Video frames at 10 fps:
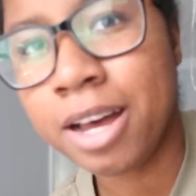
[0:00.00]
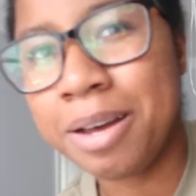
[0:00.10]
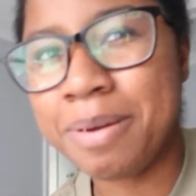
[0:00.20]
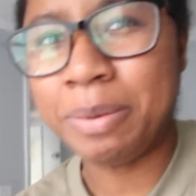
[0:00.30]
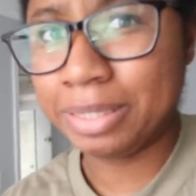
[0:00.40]

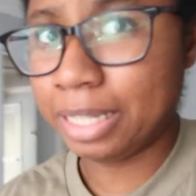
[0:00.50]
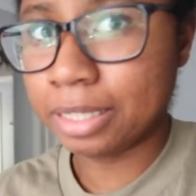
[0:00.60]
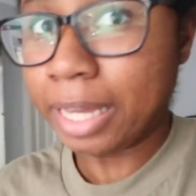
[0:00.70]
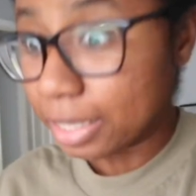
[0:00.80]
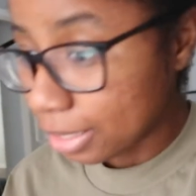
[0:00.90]
um I was like
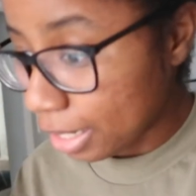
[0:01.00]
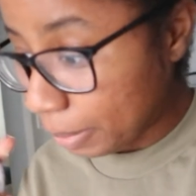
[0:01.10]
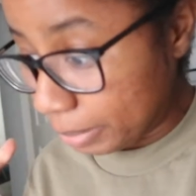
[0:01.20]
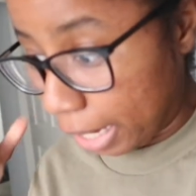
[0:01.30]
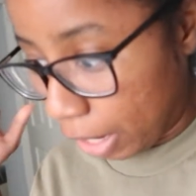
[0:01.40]
like I said,
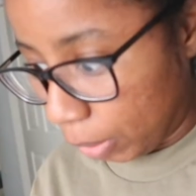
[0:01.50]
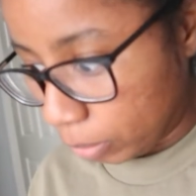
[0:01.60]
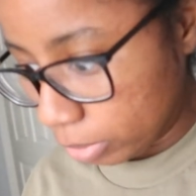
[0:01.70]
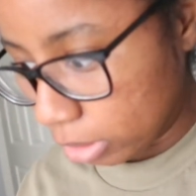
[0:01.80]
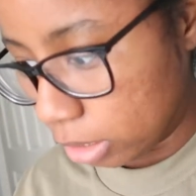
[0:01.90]
I was
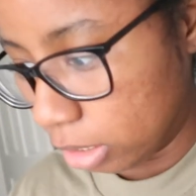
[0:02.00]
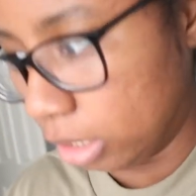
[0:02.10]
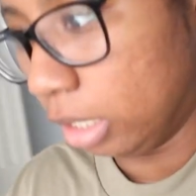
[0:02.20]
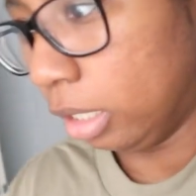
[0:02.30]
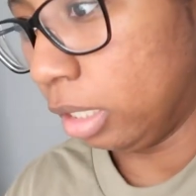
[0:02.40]
out
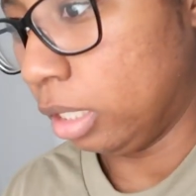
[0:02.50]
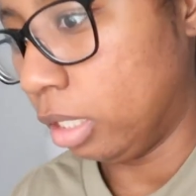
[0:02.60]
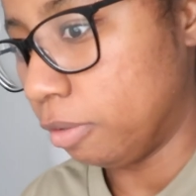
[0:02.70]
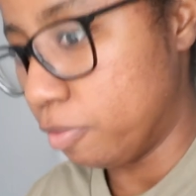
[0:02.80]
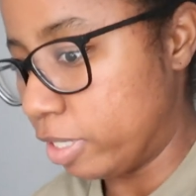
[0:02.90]

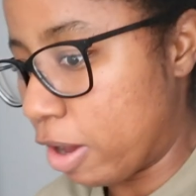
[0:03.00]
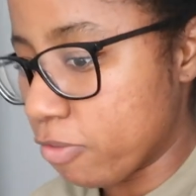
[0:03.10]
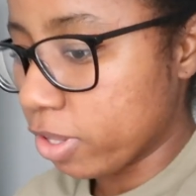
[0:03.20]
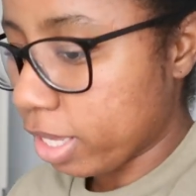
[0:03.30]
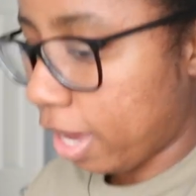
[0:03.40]
down
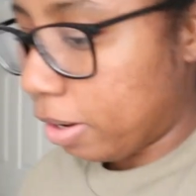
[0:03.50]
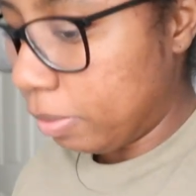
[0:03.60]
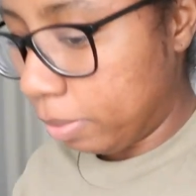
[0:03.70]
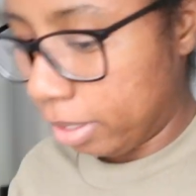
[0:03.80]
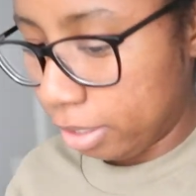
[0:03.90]
for the
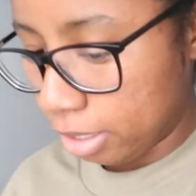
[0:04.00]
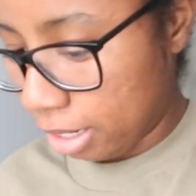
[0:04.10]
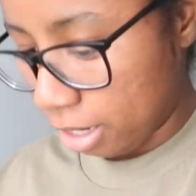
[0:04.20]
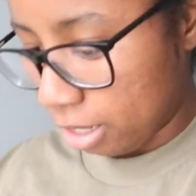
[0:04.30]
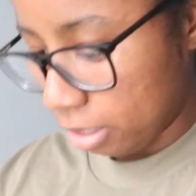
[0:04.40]
count when
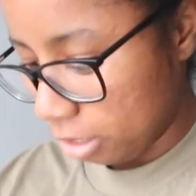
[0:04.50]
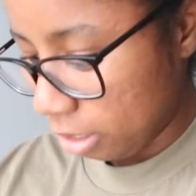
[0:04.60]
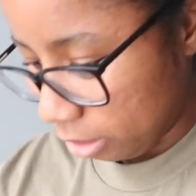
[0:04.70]
I got a